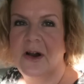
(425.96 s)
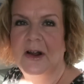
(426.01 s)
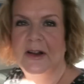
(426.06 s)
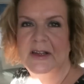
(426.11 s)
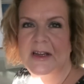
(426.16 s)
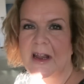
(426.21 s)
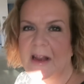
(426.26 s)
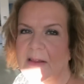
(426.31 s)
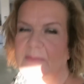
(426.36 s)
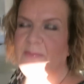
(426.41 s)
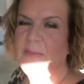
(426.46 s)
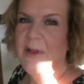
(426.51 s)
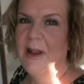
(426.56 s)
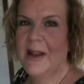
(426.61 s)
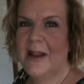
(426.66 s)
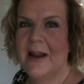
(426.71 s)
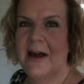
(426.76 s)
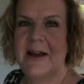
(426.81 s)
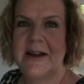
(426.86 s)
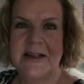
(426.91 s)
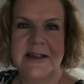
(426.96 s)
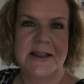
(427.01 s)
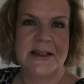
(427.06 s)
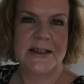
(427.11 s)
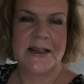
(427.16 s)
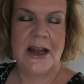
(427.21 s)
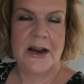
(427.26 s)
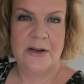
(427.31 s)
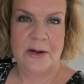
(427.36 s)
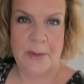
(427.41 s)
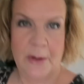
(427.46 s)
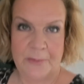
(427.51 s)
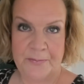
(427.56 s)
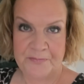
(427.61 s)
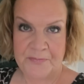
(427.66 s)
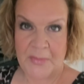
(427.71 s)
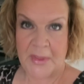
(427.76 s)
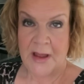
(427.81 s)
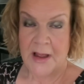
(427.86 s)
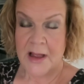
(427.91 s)
God, the light is terrible.
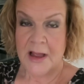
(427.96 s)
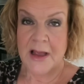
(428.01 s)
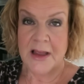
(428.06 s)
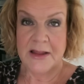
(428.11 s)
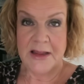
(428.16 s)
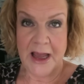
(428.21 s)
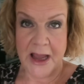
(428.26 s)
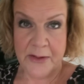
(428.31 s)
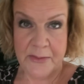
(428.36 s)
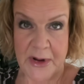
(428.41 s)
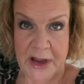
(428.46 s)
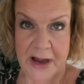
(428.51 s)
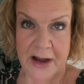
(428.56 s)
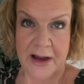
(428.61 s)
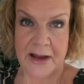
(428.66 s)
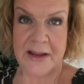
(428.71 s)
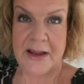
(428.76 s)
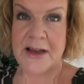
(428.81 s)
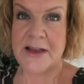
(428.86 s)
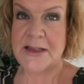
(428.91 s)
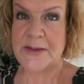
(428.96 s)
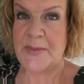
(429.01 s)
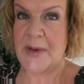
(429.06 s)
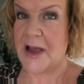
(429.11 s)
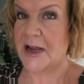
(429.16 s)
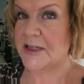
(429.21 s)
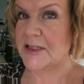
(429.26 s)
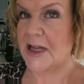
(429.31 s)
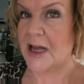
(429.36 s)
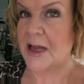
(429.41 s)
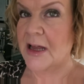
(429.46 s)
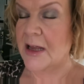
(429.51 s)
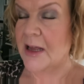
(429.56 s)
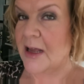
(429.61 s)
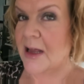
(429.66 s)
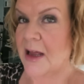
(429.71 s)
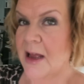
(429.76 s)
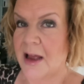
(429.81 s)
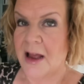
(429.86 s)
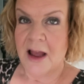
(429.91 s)
There we are, that's better.
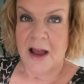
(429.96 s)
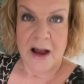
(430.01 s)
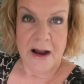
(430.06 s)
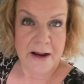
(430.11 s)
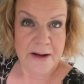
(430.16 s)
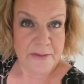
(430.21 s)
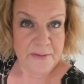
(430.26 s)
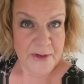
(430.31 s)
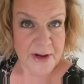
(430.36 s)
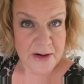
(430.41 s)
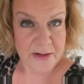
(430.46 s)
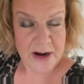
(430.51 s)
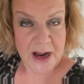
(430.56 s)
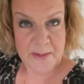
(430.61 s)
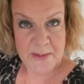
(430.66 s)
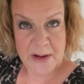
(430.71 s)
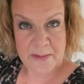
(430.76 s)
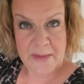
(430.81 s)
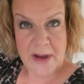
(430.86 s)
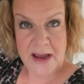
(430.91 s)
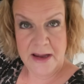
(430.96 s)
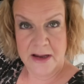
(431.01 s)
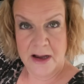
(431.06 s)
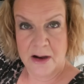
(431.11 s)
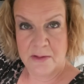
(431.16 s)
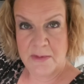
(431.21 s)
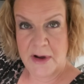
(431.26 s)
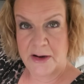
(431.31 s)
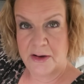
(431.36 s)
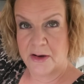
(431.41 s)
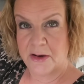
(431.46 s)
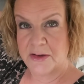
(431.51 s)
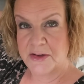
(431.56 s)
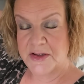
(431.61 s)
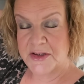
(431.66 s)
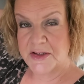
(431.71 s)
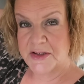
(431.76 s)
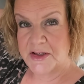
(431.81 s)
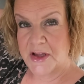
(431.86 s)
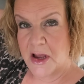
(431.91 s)
I feel like my makeup went on
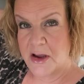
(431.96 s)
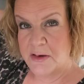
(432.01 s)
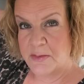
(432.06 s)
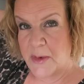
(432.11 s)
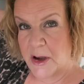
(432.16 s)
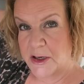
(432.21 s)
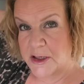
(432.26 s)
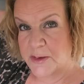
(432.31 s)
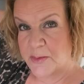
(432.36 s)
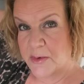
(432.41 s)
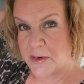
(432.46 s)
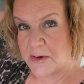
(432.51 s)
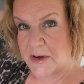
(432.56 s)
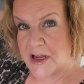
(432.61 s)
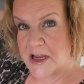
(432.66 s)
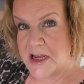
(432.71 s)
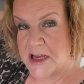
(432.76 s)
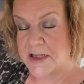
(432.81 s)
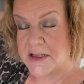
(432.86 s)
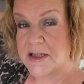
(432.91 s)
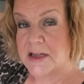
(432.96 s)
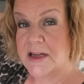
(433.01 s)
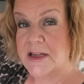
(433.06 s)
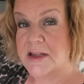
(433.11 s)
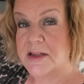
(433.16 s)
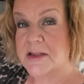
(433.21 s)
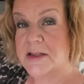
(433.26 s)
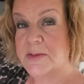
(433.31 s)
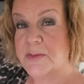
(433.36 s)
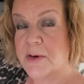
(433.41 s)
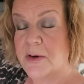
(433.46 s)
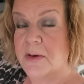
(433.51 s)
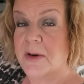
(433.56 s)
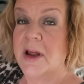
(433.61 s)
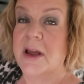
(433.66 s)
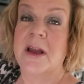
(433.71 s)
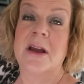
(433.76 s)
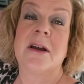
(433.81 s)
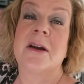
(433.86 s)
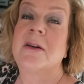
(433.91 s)
so much more easily this
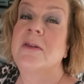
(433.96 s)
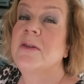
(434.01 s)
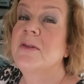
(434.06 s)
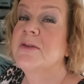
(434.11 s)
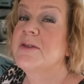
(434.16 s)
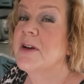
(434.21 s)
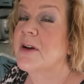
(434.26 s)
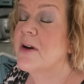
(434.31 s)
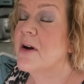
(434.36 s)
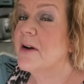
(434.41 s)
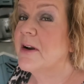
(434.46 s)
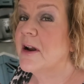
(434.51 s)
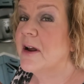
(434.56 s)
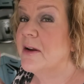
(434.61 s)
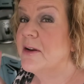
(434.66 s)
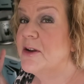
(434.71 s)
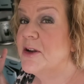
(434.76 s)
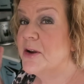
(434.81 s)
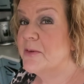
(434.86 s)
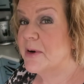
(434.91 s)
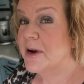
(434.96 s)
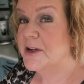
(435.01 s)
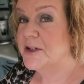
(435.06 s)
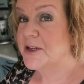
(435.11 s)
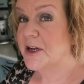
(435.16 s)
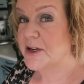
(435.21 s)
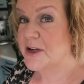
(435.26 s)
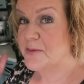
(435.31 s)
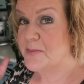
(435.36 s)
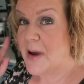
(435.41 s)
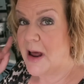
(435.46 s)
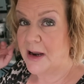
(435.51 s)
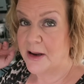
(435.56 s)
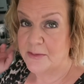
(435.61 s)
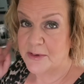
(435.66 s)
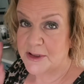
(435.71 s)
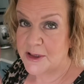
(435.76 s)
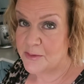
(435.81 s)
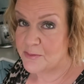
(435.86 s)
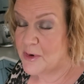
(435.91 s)
morning. Also got a new eyeshadow
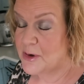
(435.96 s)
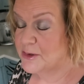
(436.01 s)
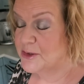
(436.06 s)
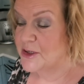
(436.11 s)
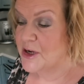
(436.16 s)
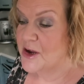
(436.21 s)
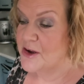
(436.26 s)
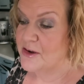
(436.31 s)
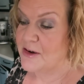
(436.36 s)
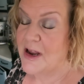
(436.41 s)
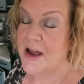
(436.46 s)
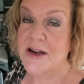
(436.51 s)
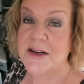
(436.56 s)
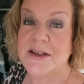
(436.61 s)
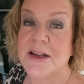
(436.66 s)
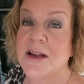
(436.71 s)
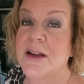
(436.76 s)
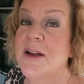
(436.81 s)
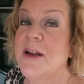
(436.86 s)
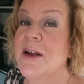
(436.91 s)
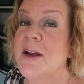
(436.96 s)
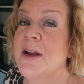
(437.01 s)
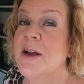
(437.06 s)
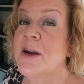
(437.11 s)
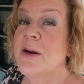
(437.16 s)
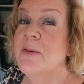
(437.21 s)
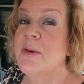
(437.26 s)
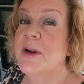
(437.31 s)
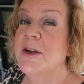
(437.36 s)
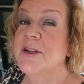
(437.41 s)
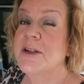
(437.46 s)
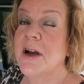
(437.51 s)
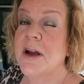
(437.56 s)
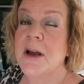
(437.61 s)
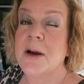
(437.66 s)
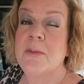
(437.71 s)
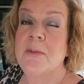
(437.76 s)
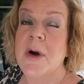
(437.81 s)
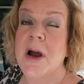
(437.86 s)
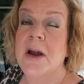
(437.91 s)
palette, which I will show you later, which I
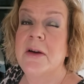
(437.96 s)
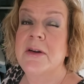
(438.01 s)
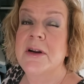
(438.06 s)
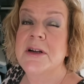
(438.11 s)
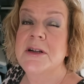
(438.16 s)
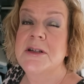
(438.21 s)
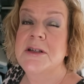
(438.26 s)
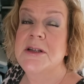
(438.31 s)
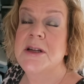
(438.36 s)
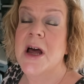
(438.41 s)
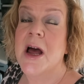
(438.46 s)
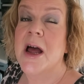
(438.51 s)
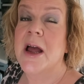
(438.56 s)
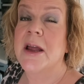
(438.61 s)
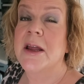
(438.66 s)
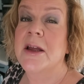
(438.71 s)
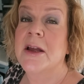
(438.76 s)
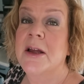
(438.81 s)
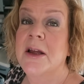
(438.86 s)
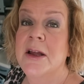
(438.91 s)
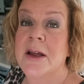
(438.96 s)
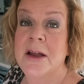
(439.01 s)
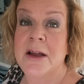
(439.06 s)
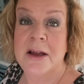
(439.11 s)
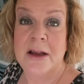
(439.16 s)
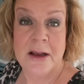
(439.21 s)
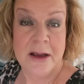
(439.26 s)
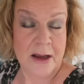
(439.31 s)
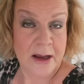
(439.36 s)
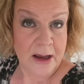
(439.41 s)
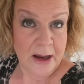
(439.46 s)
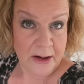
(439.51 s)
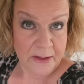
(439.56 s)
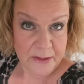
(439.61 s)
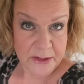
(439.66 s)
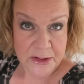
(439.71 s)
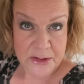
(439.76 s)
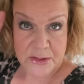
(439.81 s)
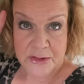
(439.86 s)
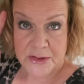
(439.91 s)
am wearing today
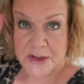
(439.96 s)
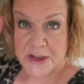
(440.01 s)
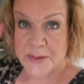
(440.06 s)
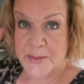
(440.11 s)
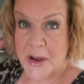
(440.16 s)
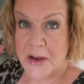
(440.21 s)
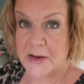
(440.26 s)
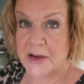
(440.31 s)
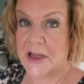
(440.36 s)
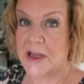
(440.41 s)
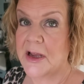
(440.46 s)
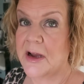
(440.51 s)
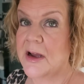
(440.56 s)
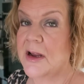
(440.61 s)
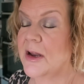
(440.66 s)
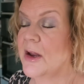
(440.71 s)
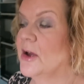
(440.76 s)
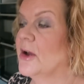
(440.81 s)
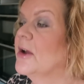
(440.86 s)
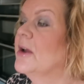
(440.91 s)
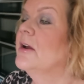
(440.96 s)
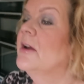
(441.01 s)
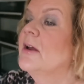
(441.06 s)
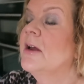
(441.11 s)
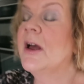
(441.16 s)
for a sort of smoky eye look.